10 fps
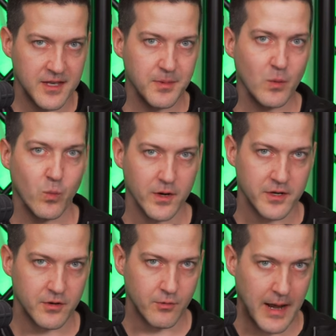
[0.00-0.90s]
to be
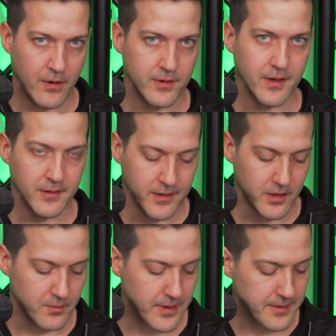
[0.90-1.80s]
worked around a
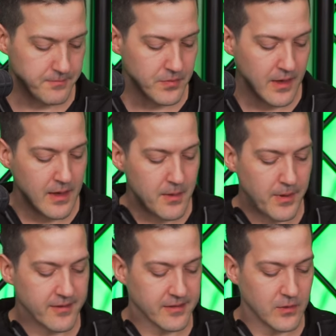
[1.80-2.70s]
little bit.
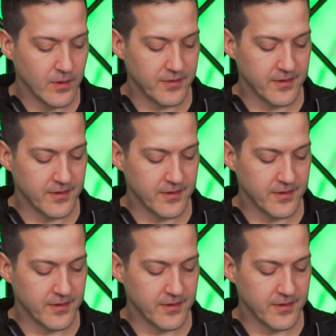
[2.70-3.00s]
Basically what